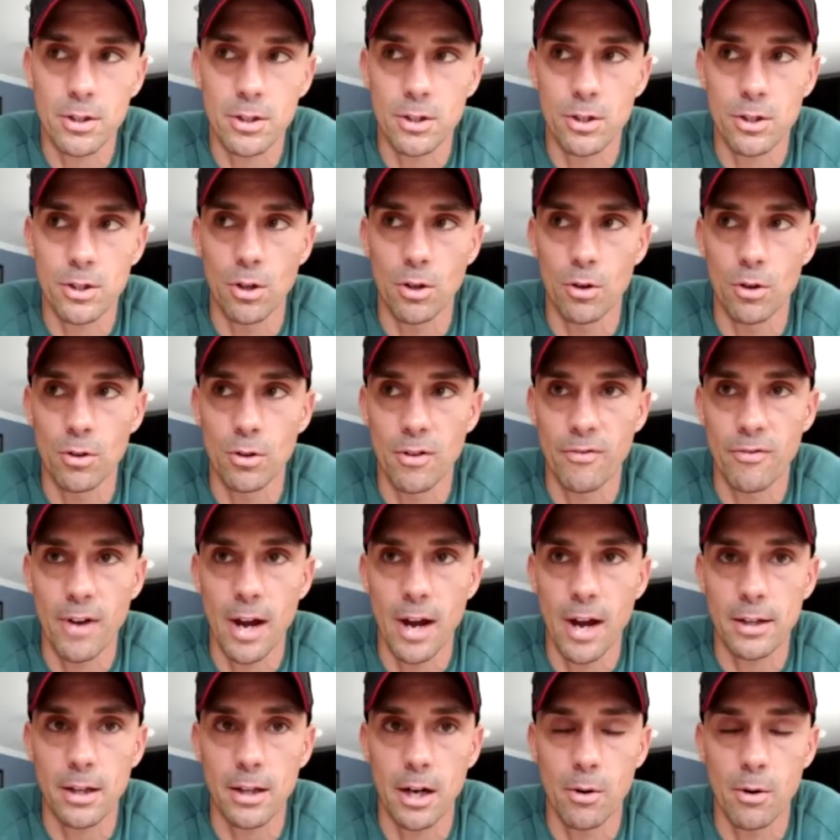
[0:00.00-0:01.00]
So the
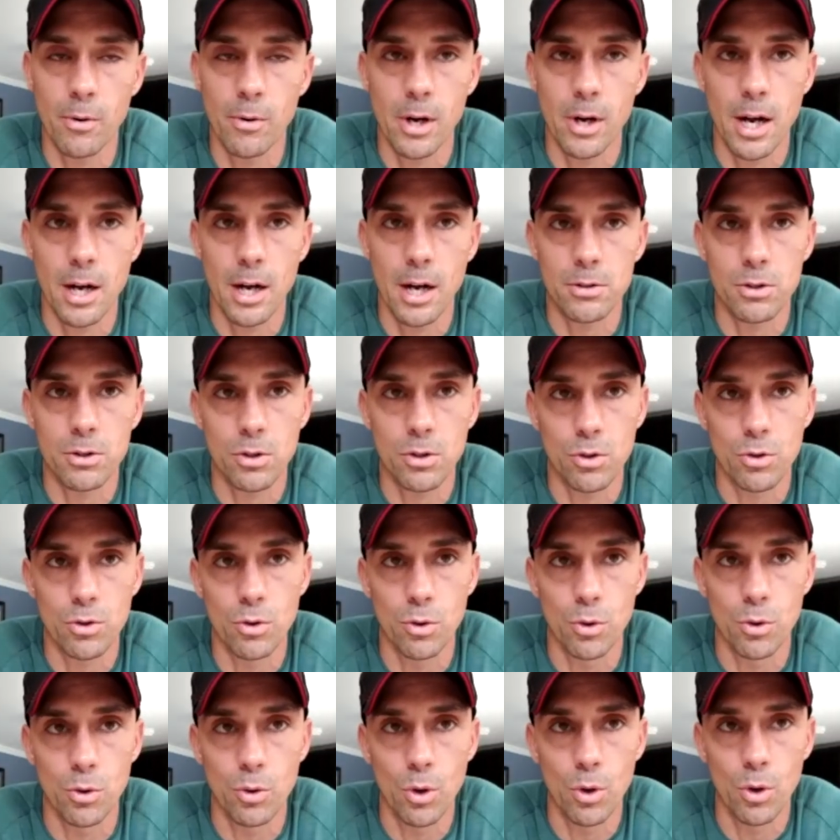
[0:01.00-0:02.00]
fact that I went out
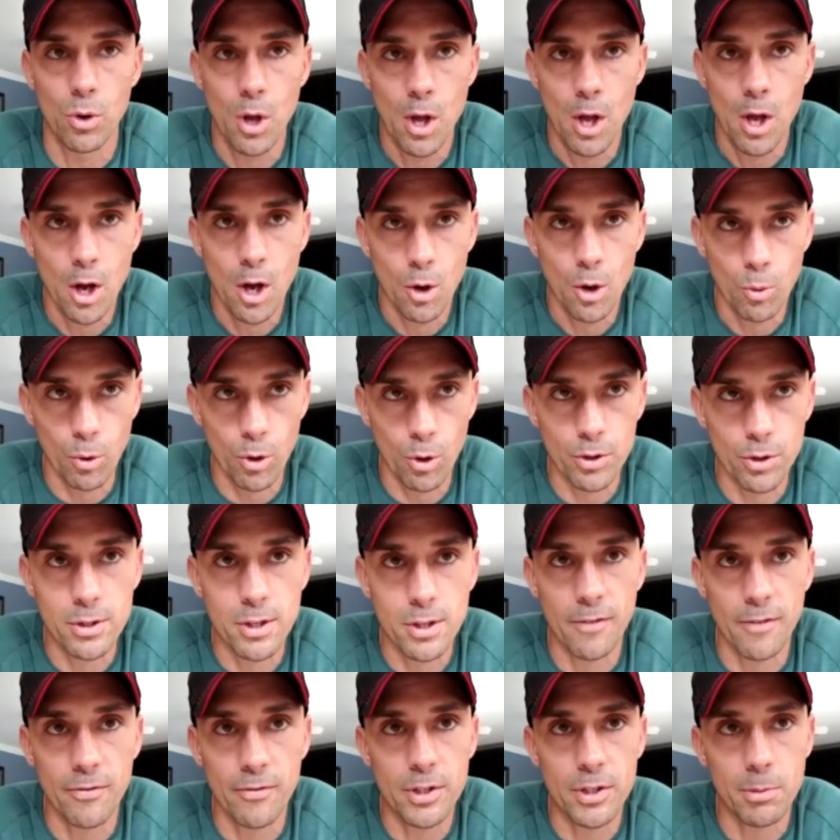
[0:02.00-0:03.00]
to World's
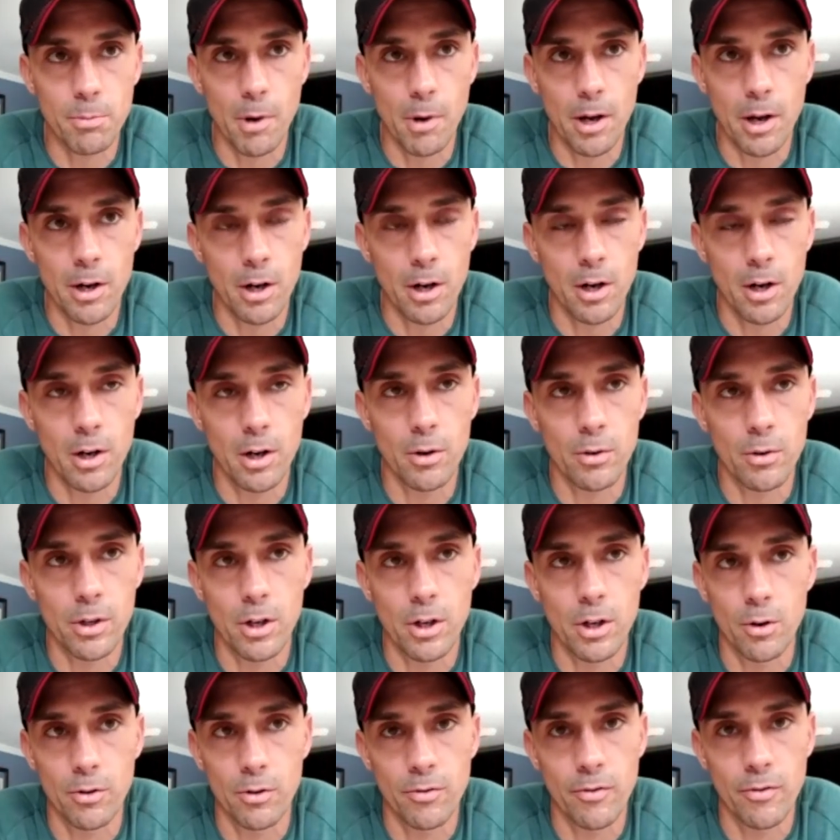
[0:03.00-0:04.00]
Toughest Mudder,
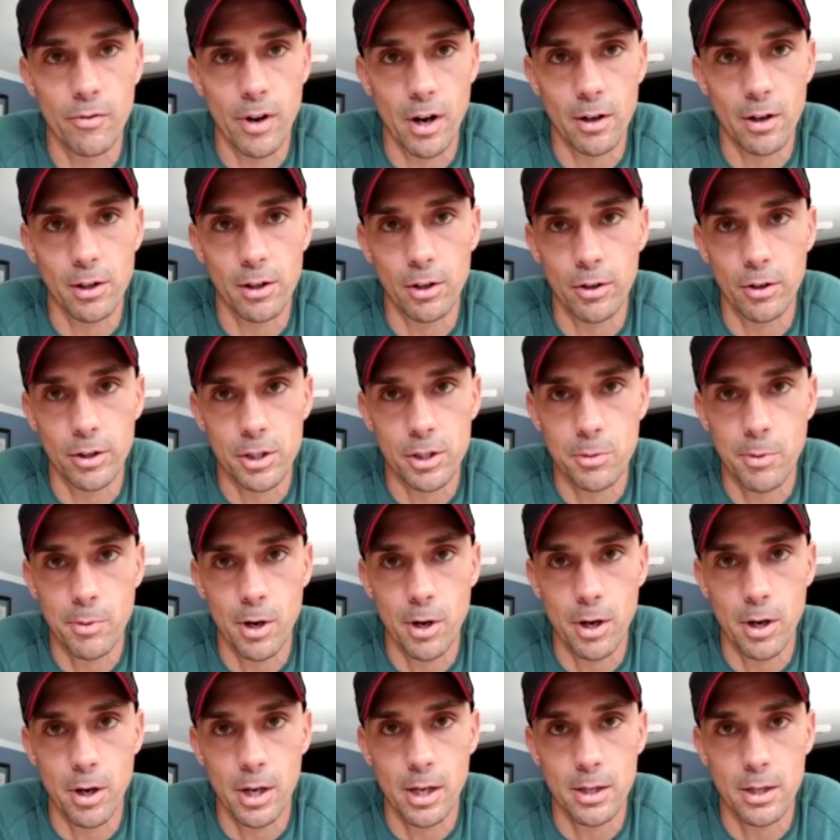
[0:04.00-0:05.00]
with very little
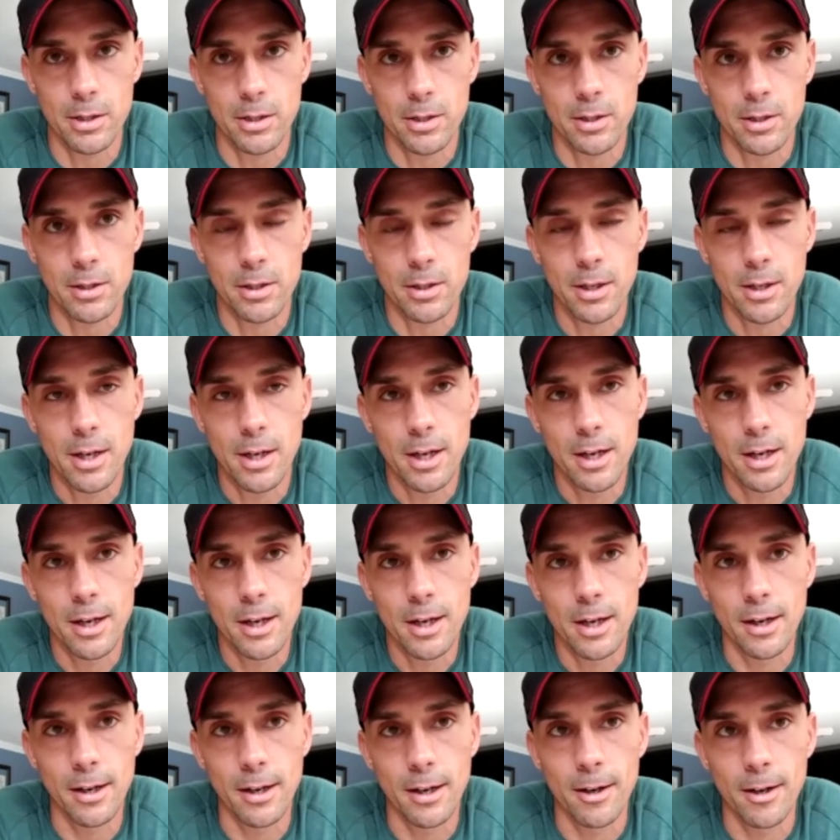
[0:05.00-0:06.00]
experience.
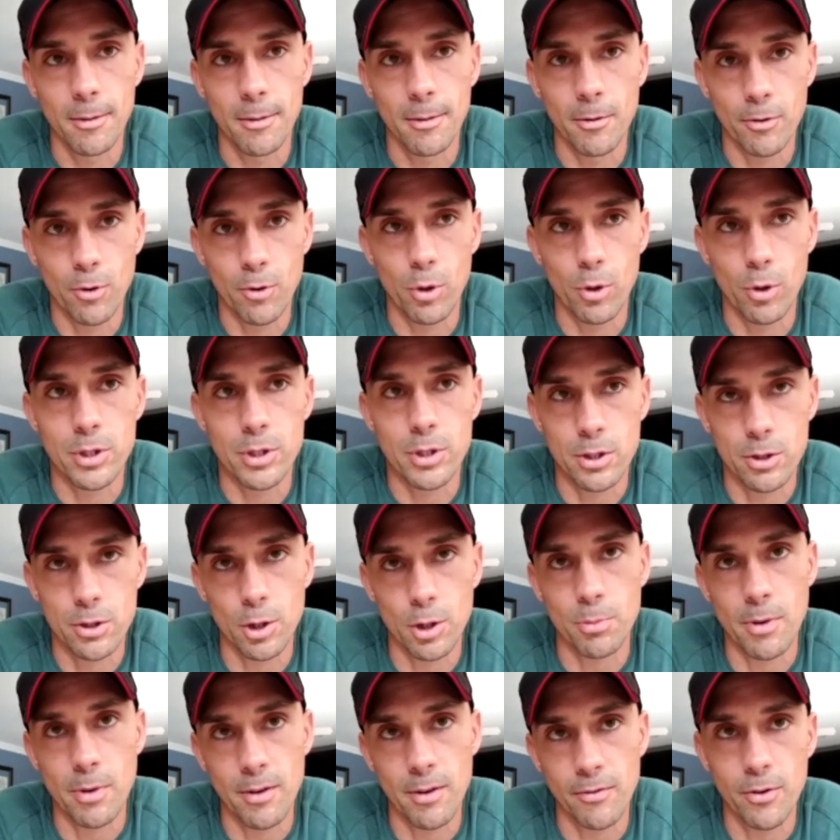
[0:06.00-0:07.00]
Of course, it took
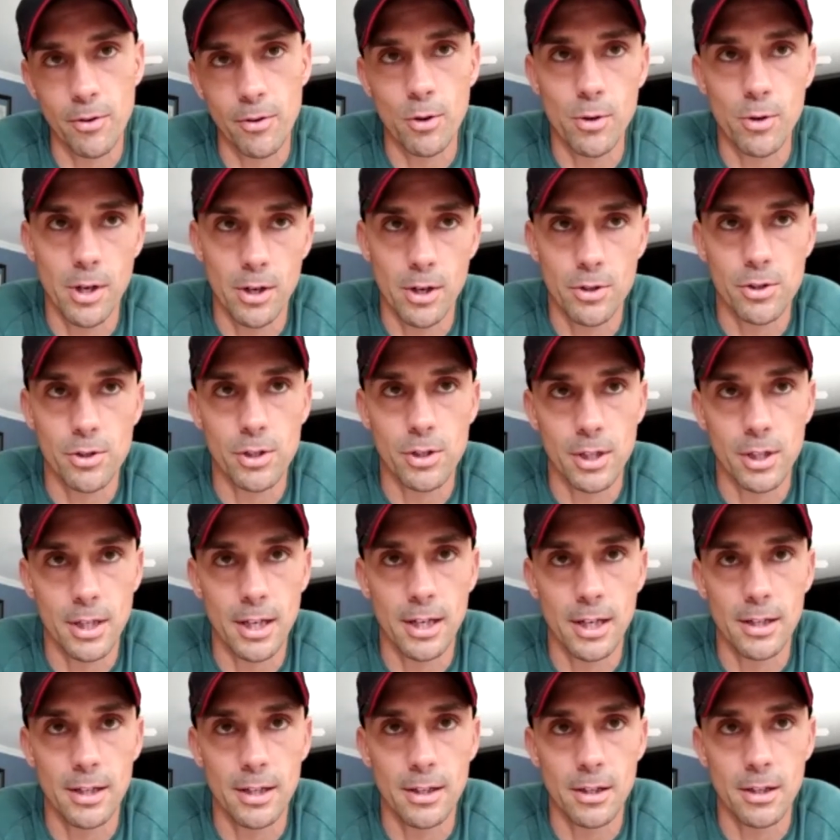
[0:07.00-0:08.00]
me a few years to
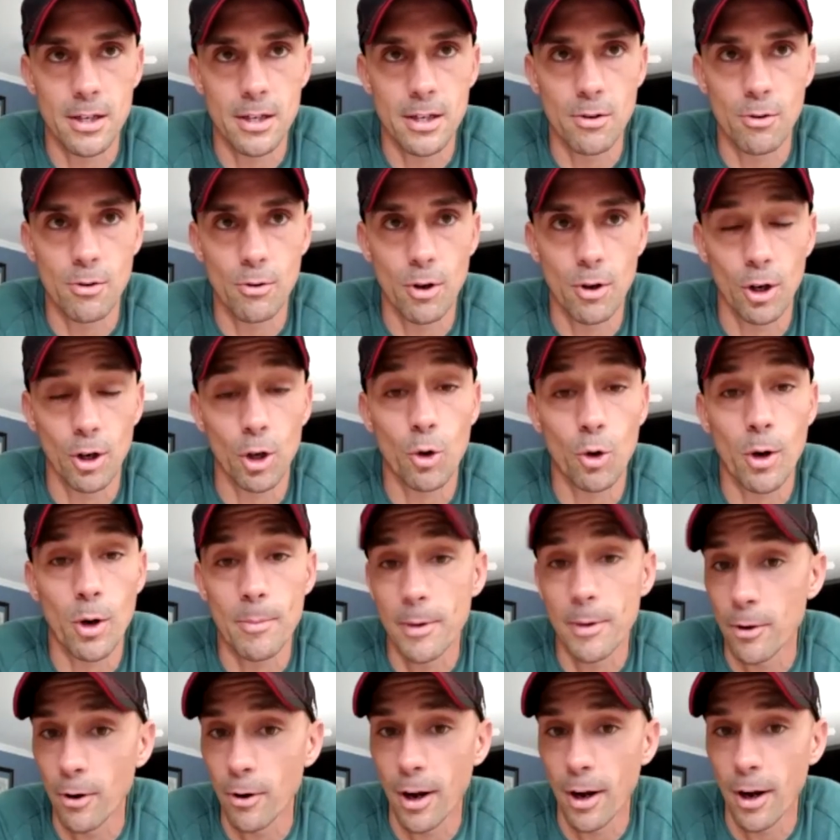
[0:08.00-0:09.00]
get the
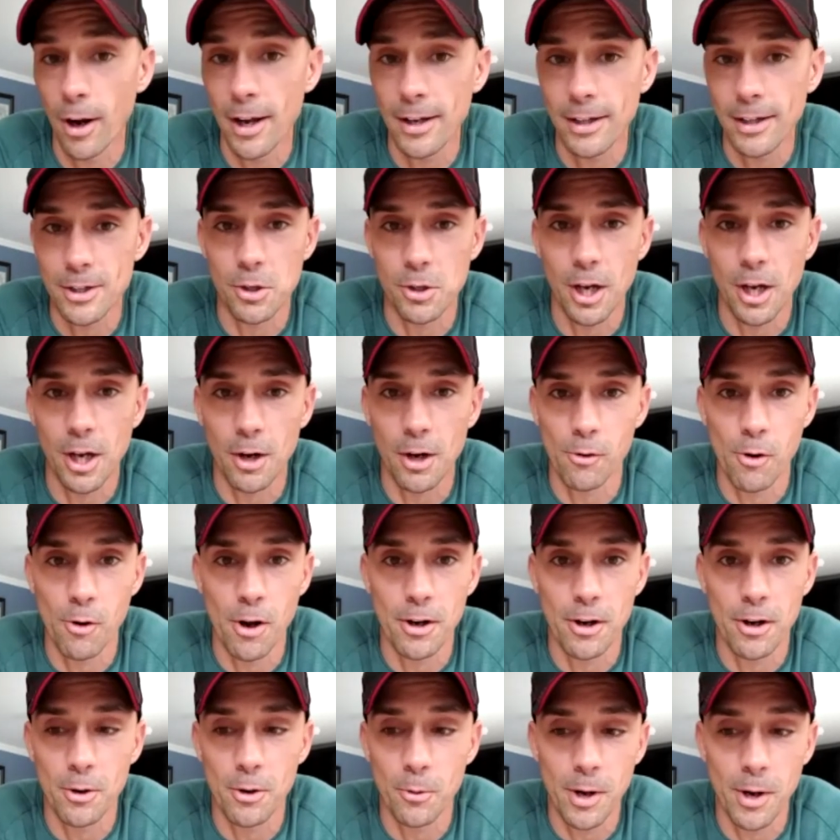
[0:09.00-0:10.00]
equipment right, because you got to run
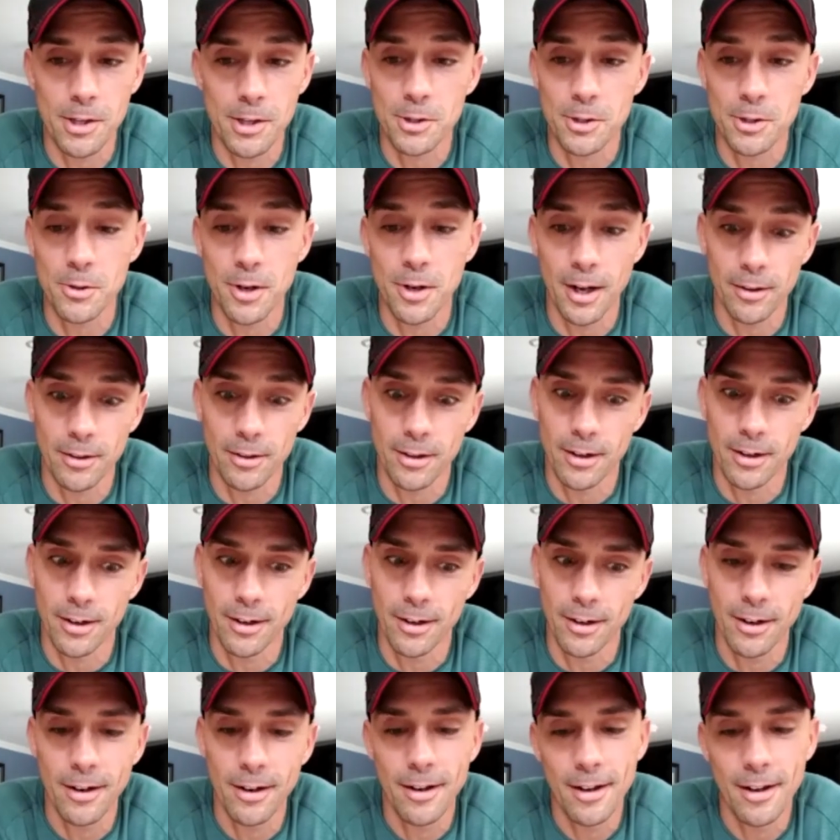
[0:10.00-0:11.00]
in a wetsuit out there,
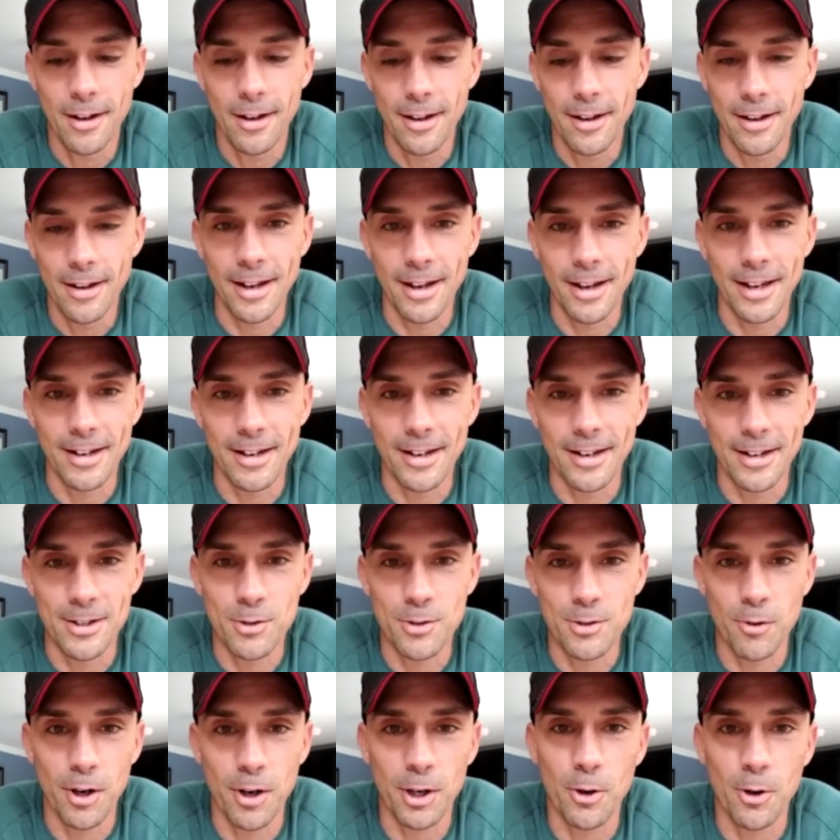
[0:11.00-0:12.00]
and it's
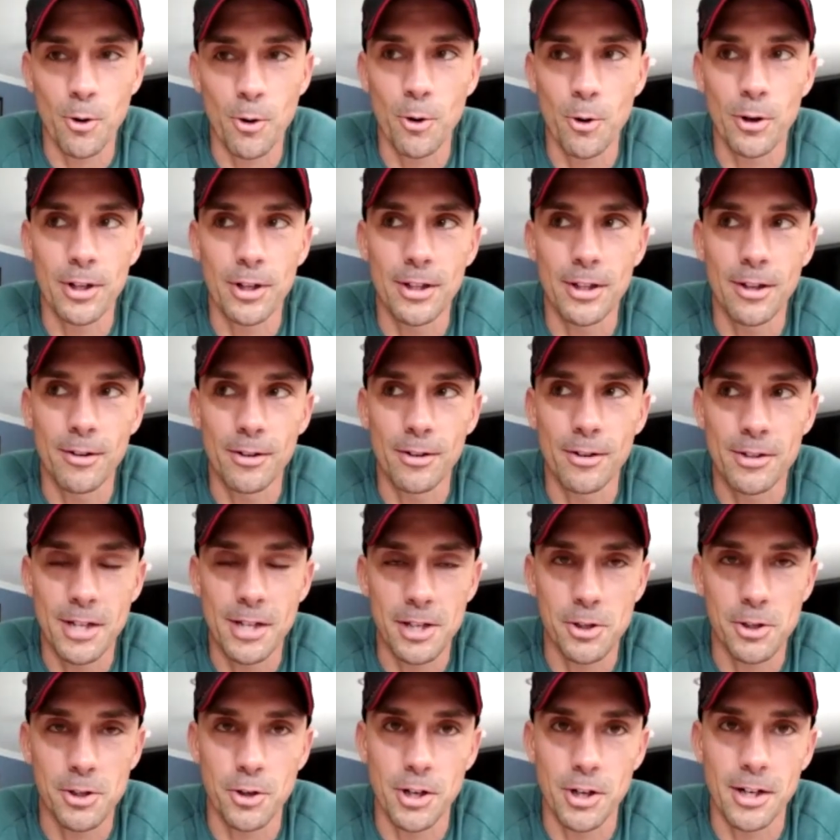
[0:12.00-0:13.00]
very cold in the
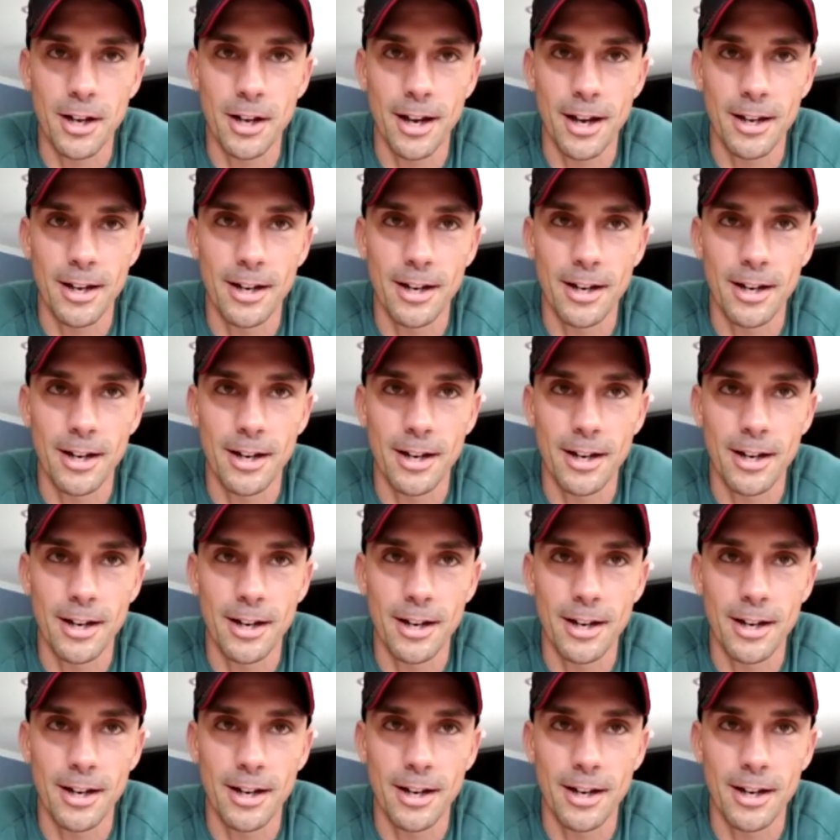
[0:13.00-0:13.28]
desert at night.